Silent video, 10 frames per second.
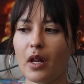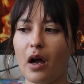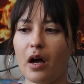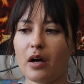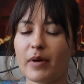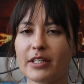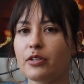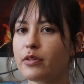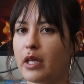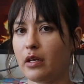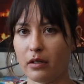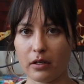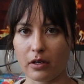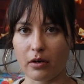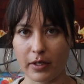I do think,
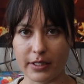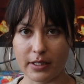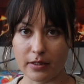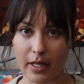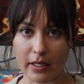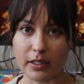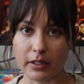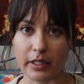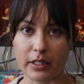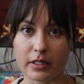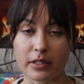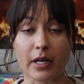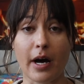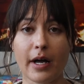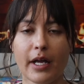it's synthetically
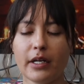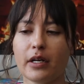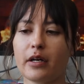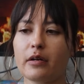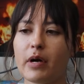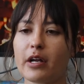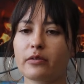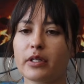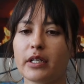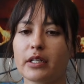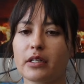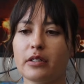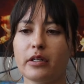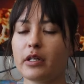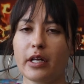dyed. I don't think
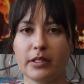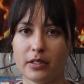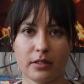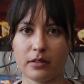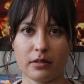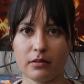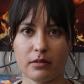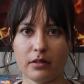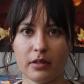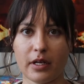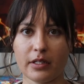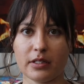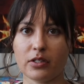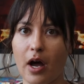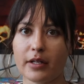
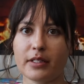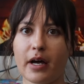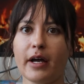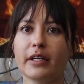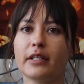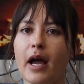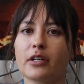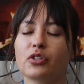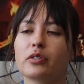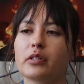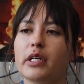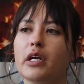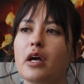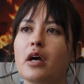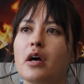it's not dyed
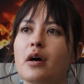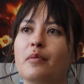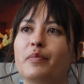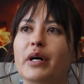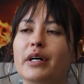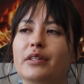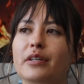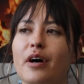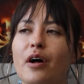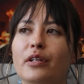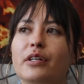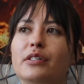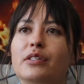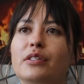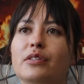naturally, but the
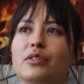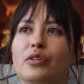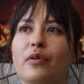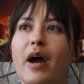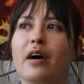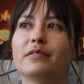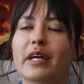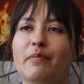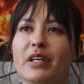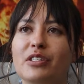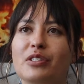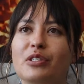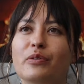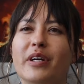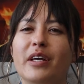colors do have dimension
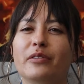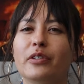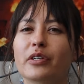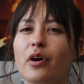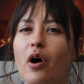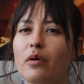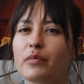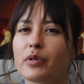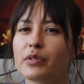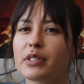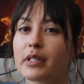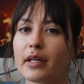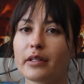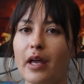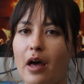to it and look almost
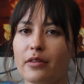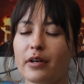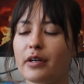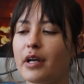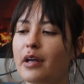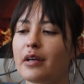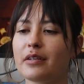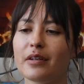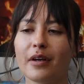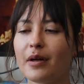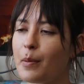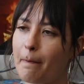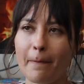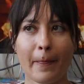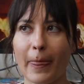slightly heathered, and
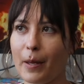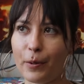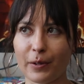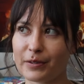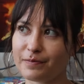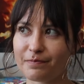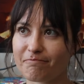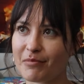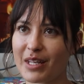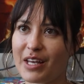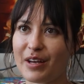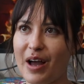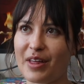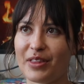I